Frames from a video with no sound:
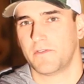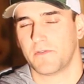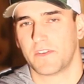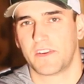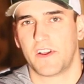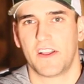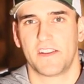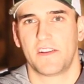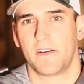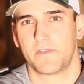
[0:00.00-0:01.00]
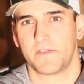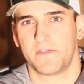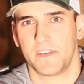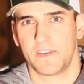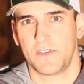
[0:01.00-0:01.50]
We run on and off the
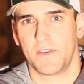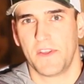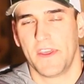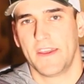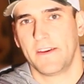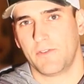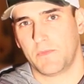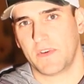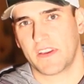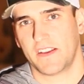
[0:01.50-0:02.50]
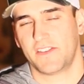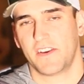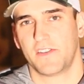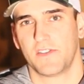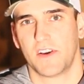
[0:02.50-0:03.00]
field. We pick each
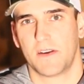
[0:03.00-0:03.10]
other